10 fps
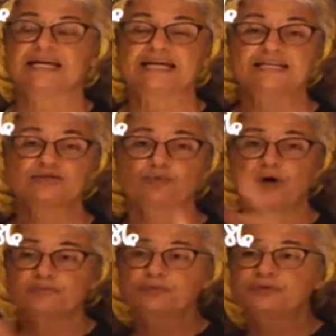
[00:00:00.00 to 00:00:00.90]
Is
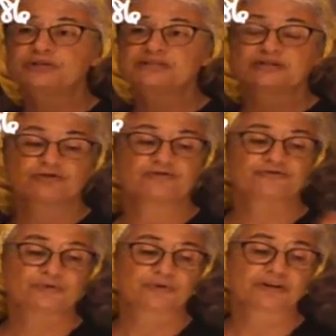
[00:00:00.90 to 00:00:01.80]

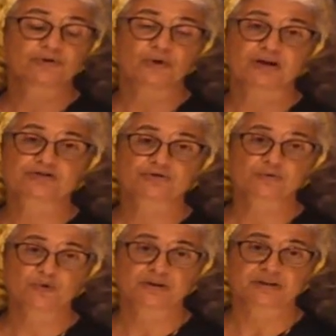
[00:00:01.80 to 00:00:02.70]
1.04 in
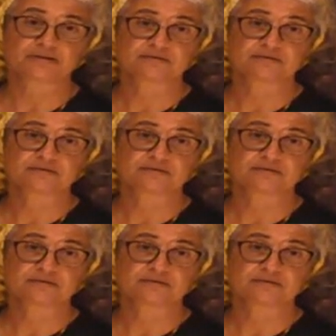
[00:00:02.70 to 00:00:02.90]
quadrant 1?